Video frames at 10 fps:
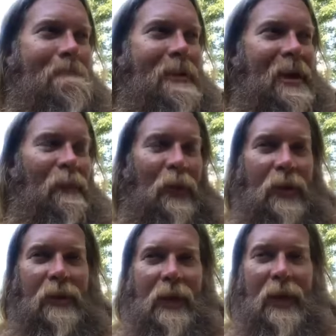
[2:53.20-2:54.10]
And
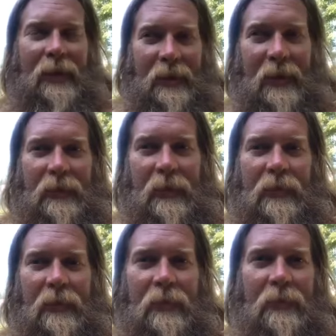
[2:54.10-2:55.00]
part of that
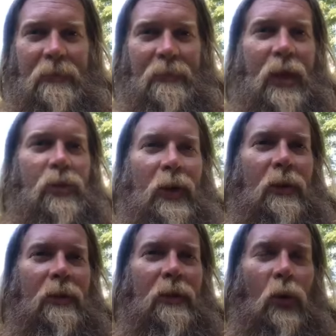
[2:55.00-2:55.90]
is mentoring
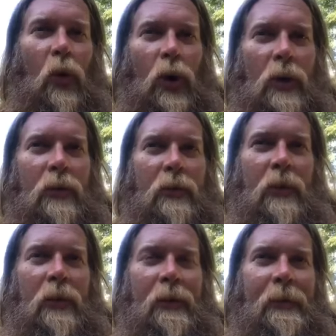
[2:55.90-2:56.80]
or
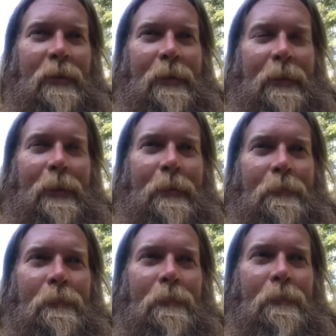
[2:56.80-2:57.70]

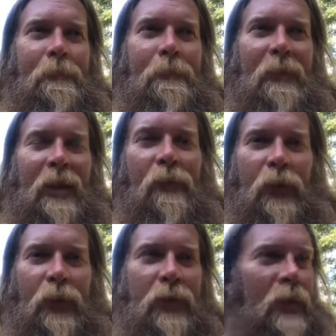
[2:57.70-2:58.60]
um,
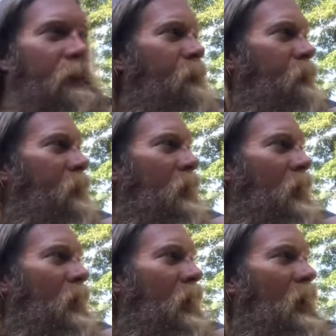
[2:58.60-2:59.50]
influencing.
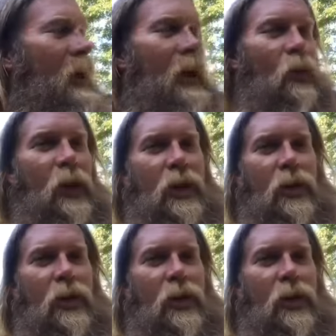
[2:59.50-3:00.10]
And when